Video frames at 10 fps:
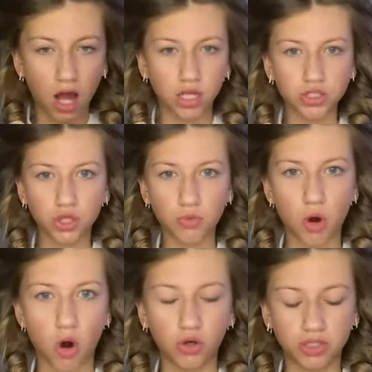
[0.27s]
I look so
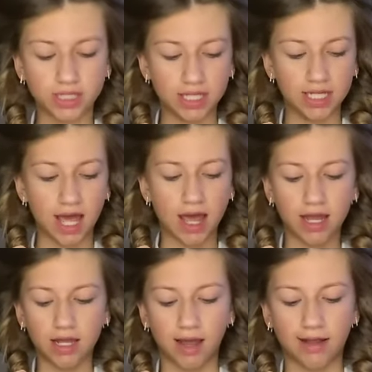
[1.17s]
odd
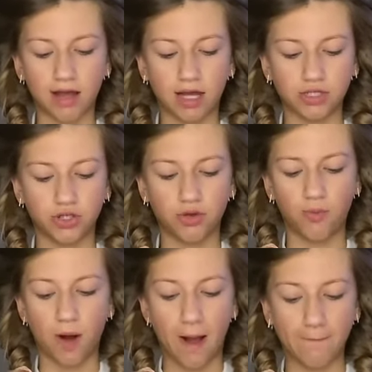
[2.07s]
today, like, I don't know
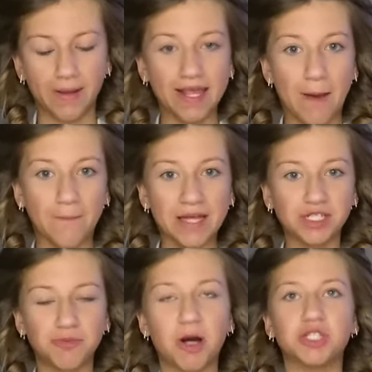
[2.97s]
why, but yeah,
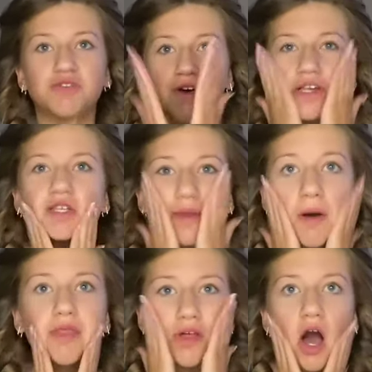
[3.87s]
pitch punch, first of the
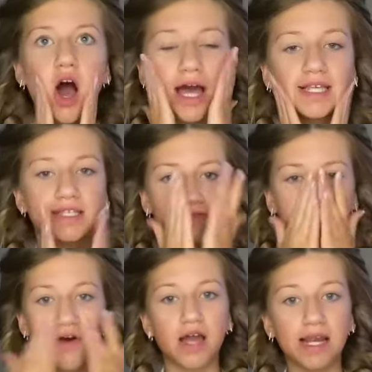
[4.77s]
month, guys, it's
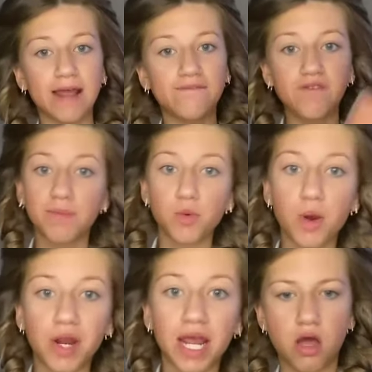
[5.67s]
finally
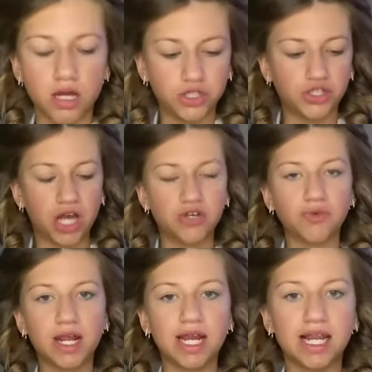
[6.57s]
February.
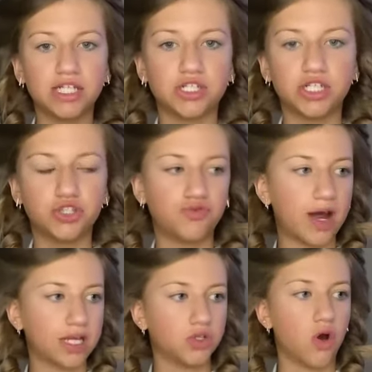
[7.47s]
January literally
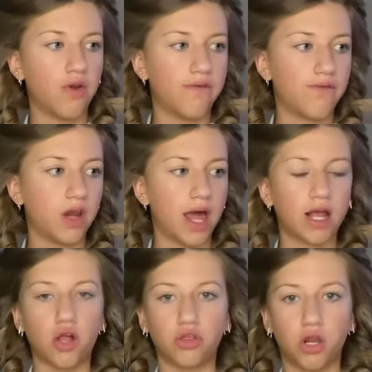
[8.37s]
dragged on for,
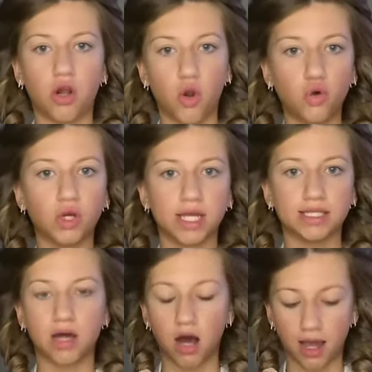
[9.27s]
like, the
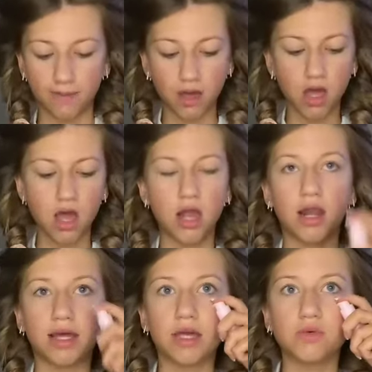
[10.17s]
longest time,
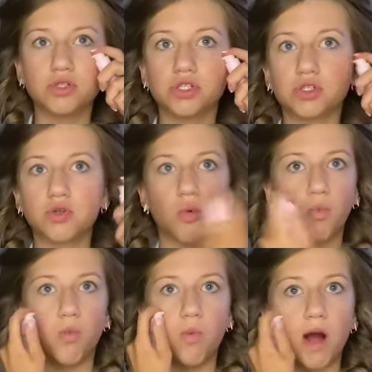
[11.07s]
like, it was just
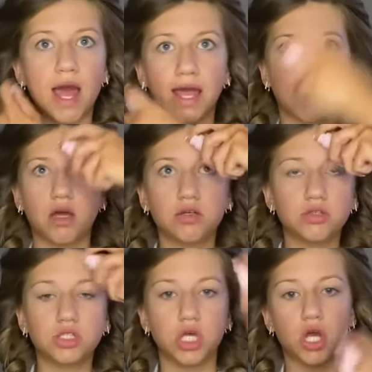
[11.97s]
way
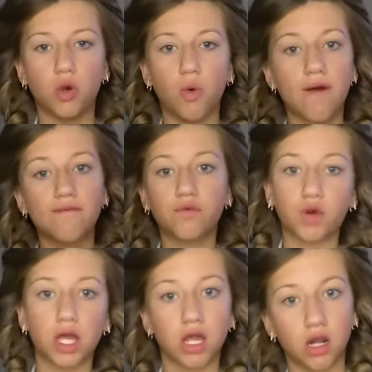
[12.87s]
too
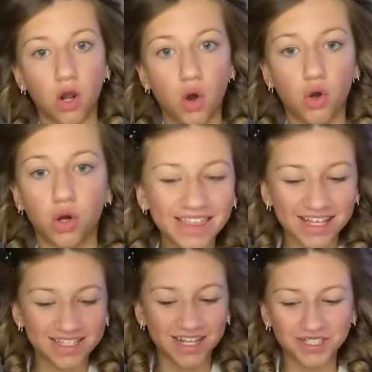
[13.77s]
freaking long.
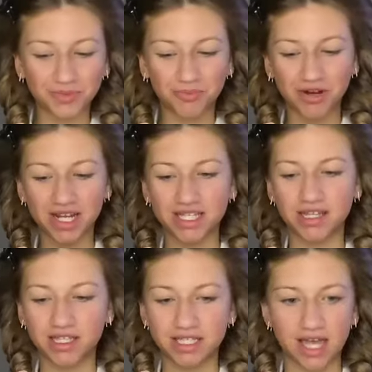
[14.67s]
There's such a pretty
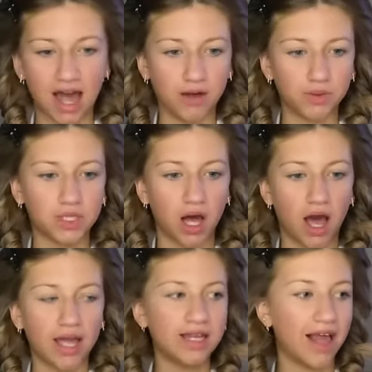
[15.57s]
sunset
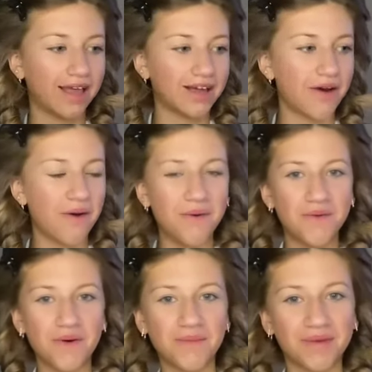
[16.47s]
outside, like,
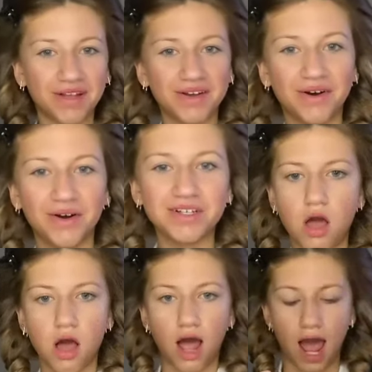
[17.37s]
oh my god.
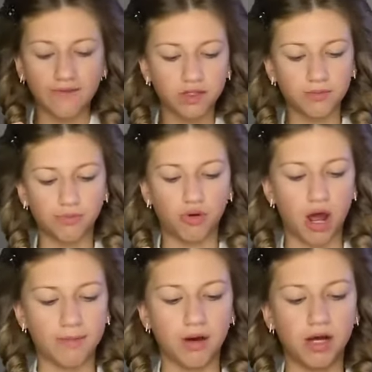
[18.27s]
I haven't done
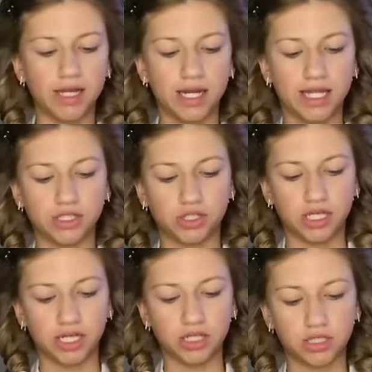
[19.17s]
primer in
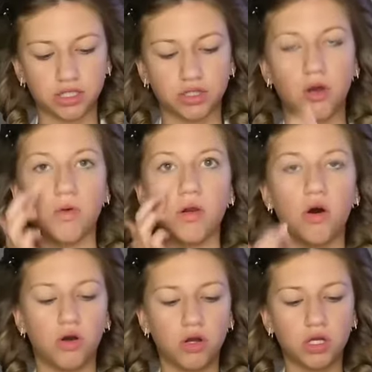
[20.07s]
literally so
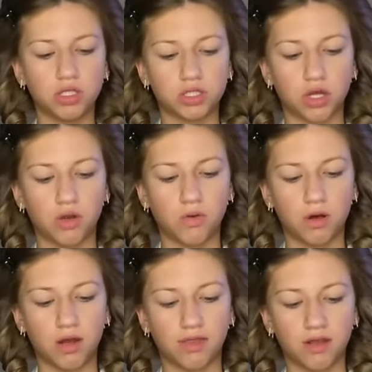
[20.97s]
long, so
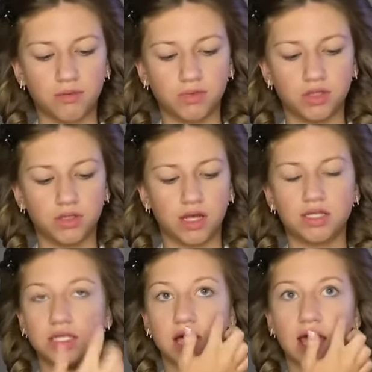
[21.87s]
I think I'm gonna do
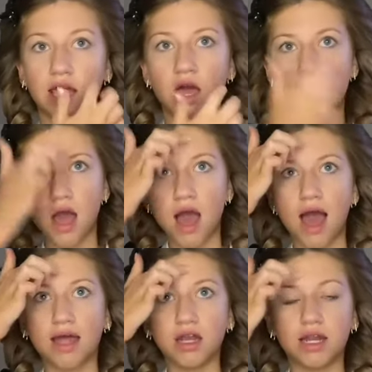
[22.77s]
that today.
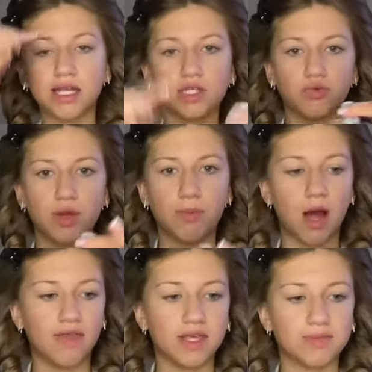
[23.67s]
And I need to
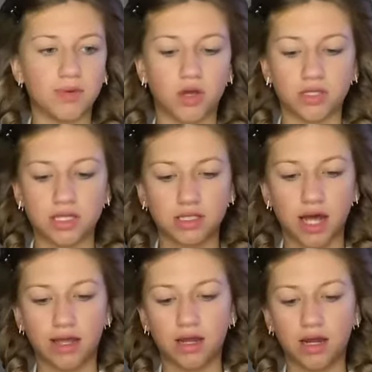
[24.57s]
rebuy this because there's
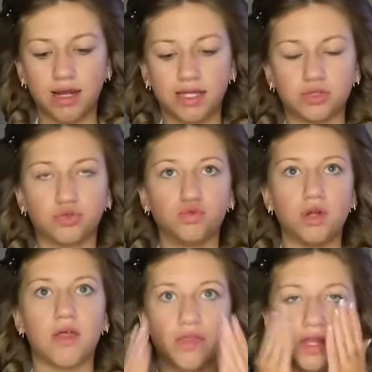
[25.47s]
like literally
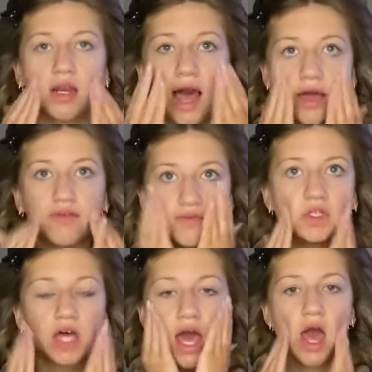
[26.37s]
nothing
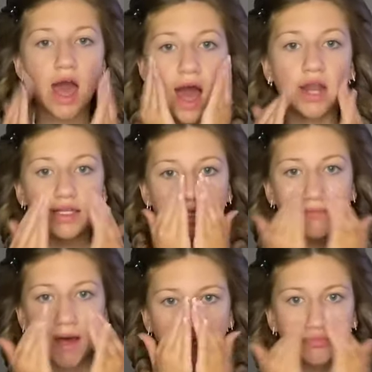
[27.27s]
left, and it's
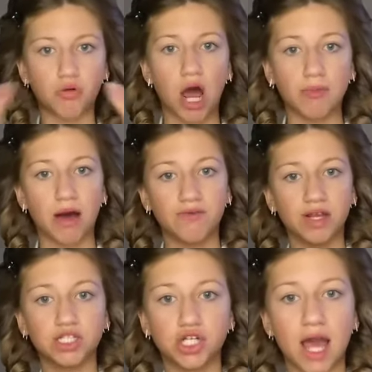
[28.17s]
the best primer I've
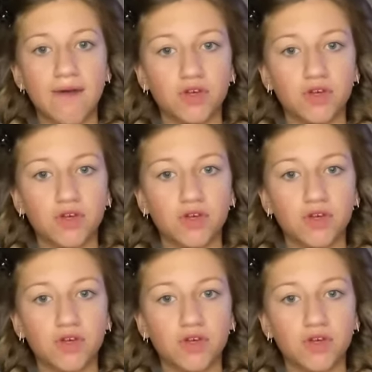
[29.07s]
literally